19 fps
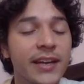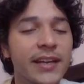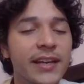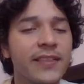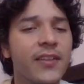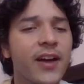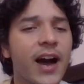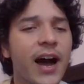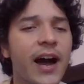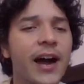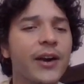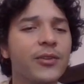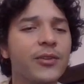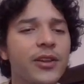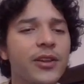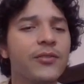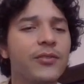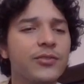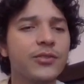in the higher
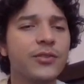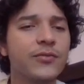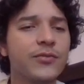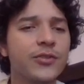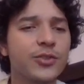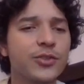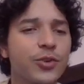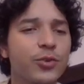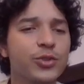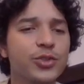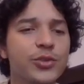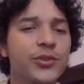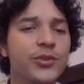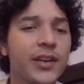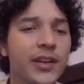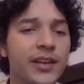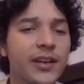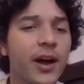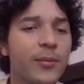levels of the social and
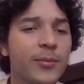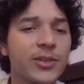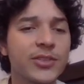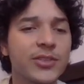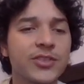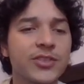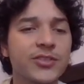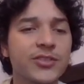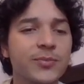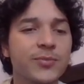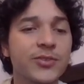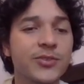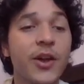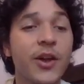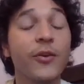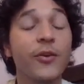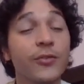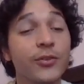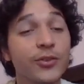economic systems
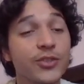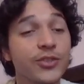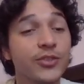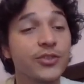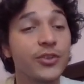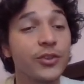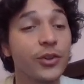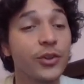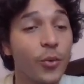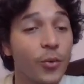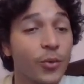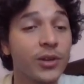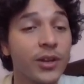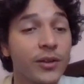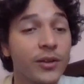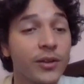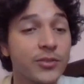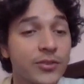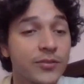versus the lower
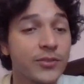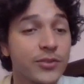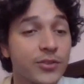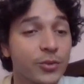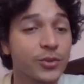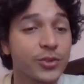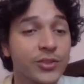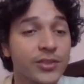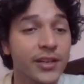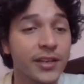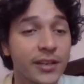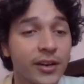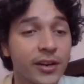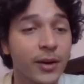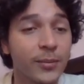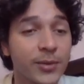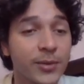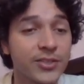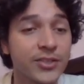levels of the social and
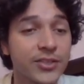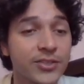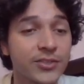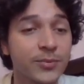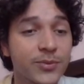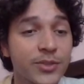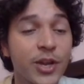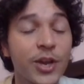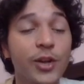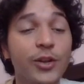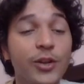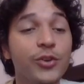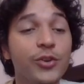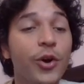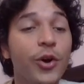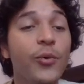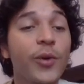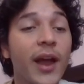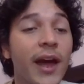economic systems
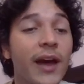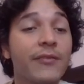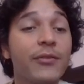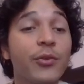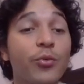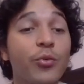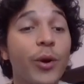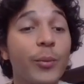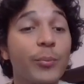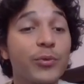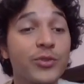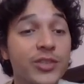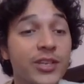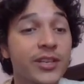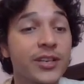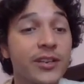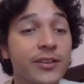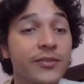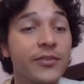don't have a
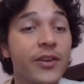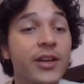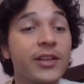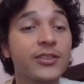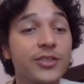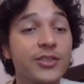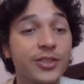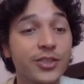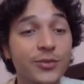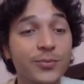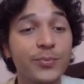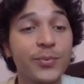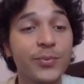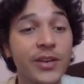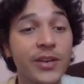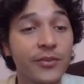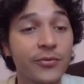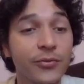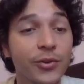representative to
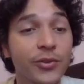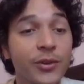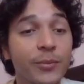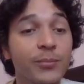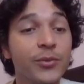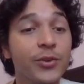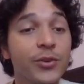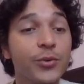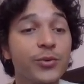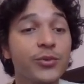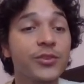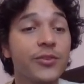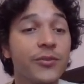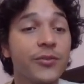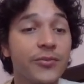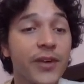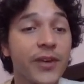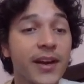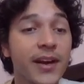speak for them due to the
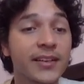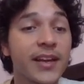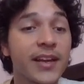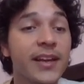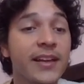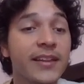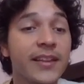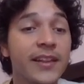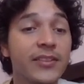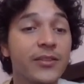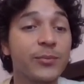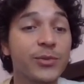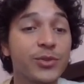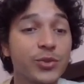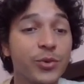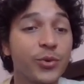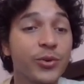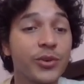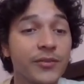fact that the
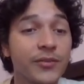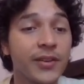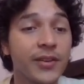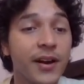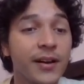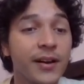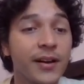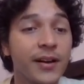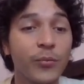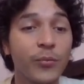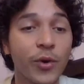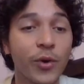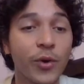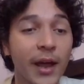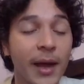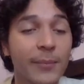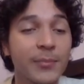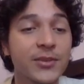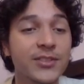majority of time what
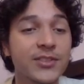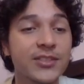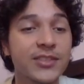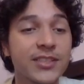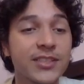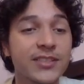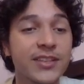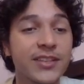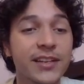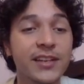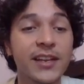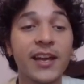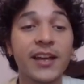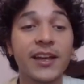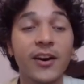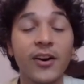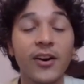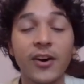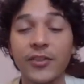happens is that
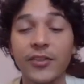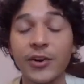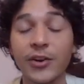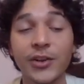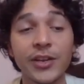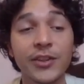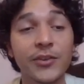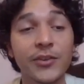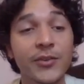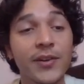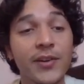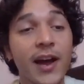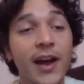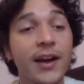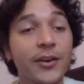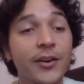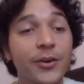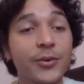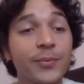they're either
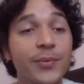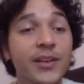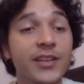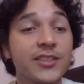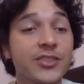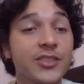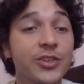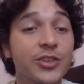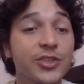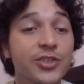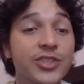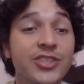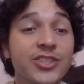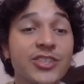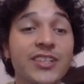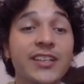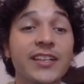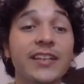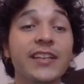not heard because they're
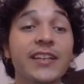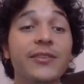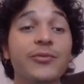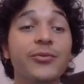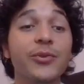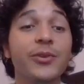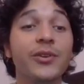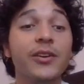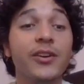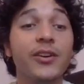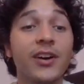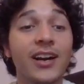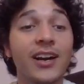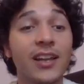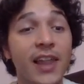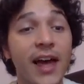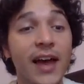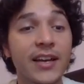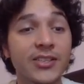just in a different
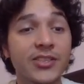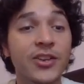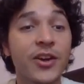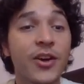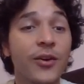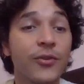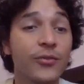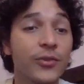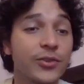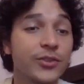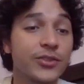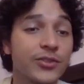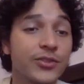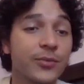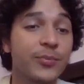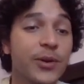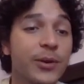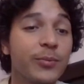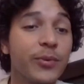class versus the
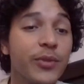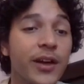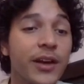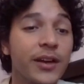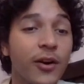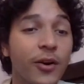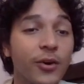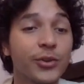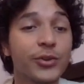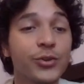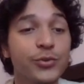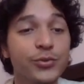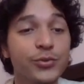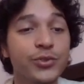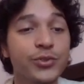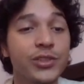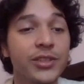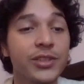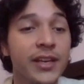people that are
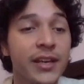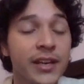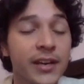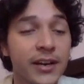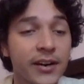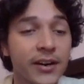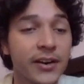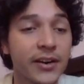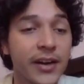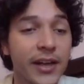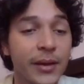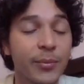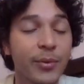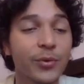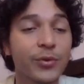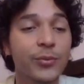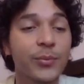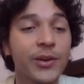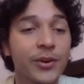usually
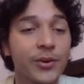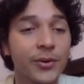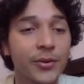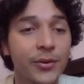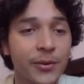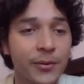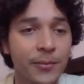able to be heard.